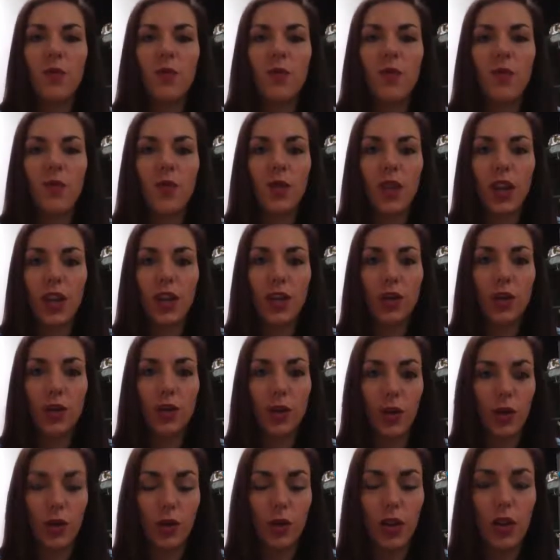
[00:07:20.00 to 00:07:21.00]
they don't
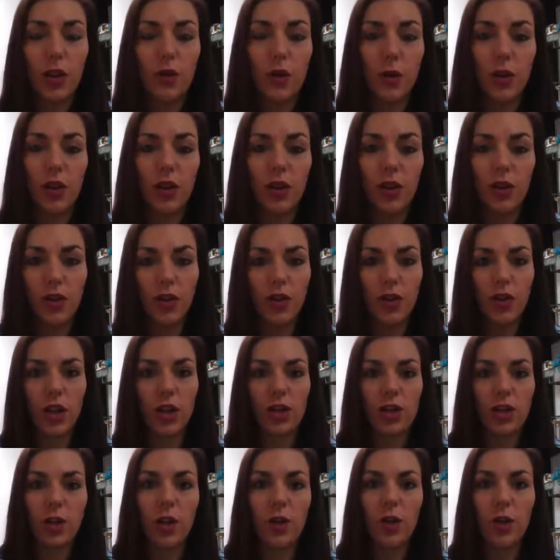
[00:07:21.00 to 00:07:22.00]
agree with or that
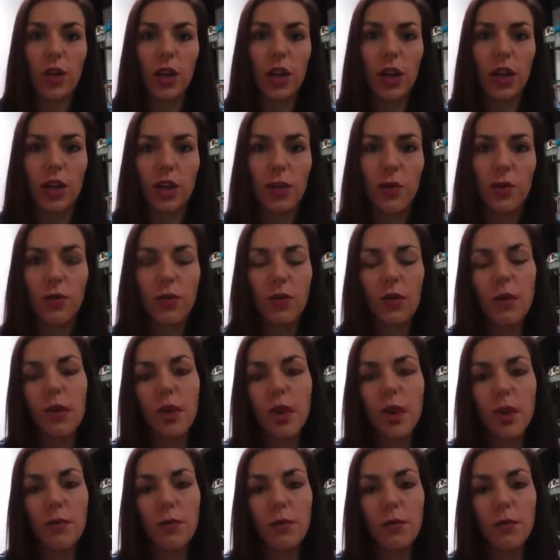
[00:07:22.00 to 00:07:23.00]
don't line up for
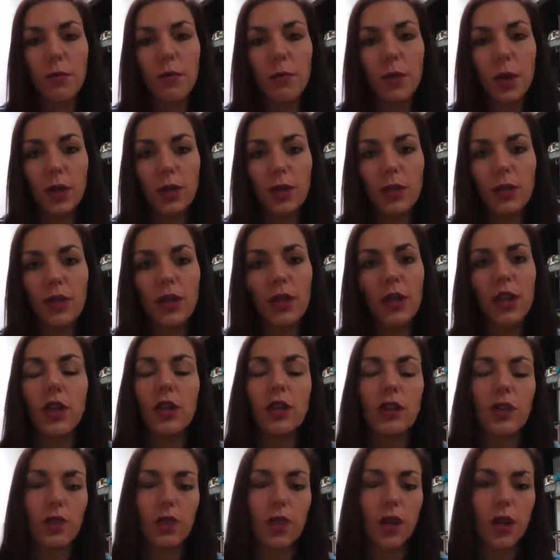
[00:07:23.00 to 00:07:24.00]
them personally or
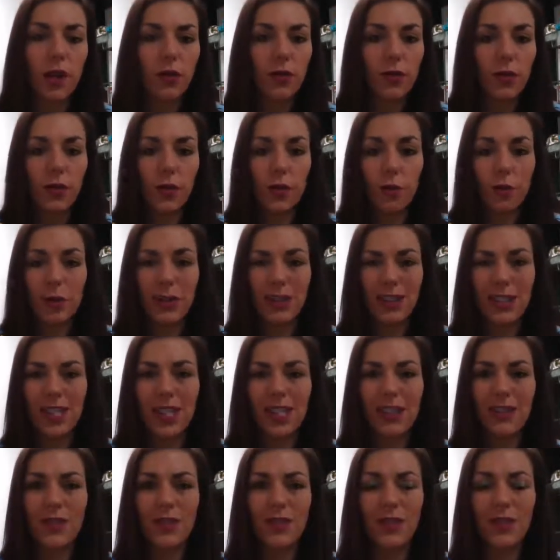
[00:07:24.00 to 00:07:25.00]
don't line up for their
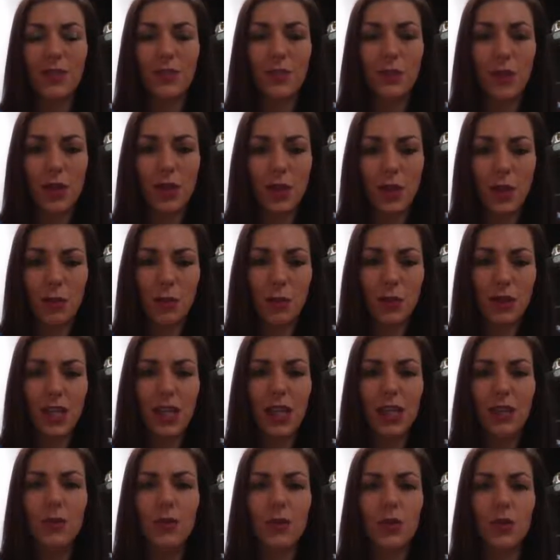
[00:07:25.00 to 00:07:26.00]
beliefs with their
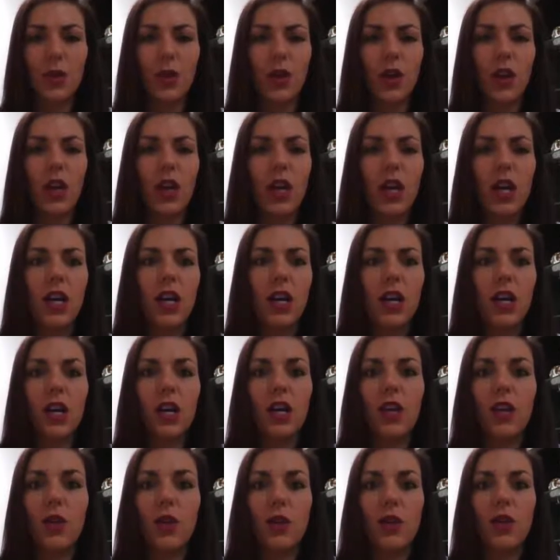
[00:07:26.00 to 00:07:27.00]
beliefs or you
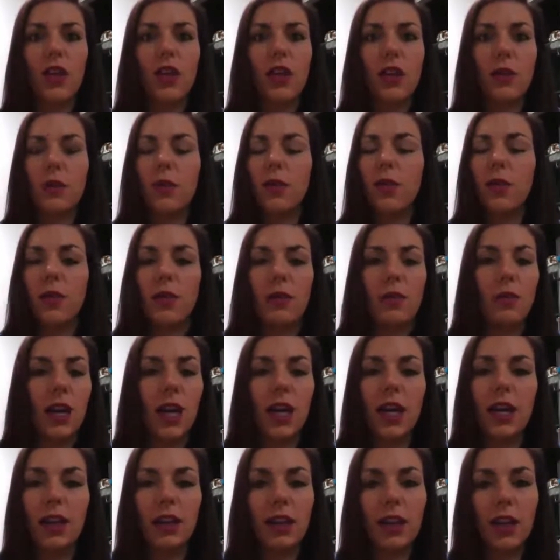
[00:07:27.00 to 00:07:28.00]
know they're like oh,
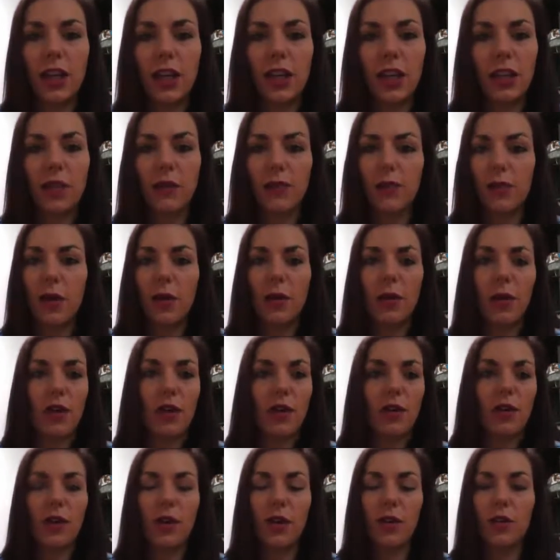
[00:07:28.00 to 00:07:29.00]
man like if my wife
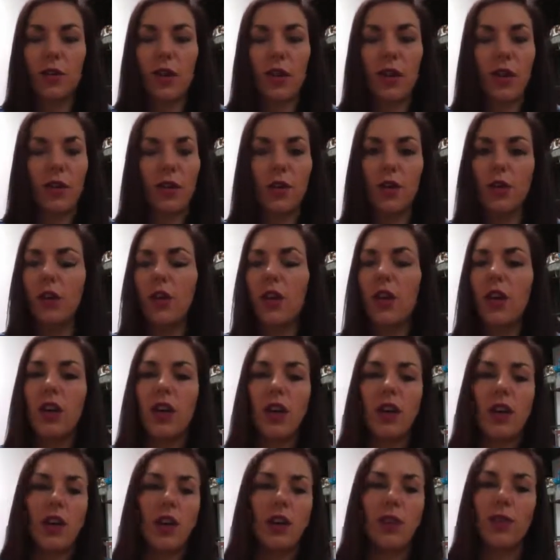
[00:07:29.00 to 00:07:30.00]
found out or
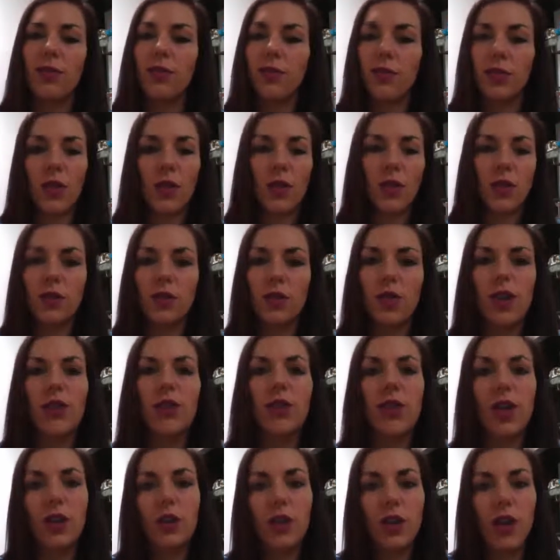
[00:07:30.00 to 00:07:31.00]
if so and so
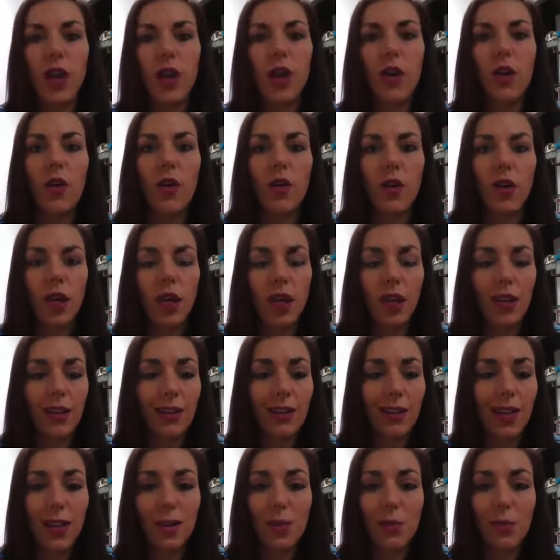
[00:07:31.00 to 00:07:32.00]
found out like
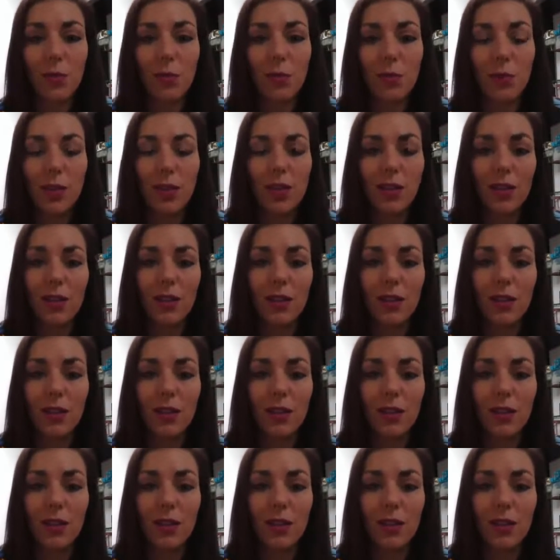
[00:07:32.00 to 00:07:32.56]
they would be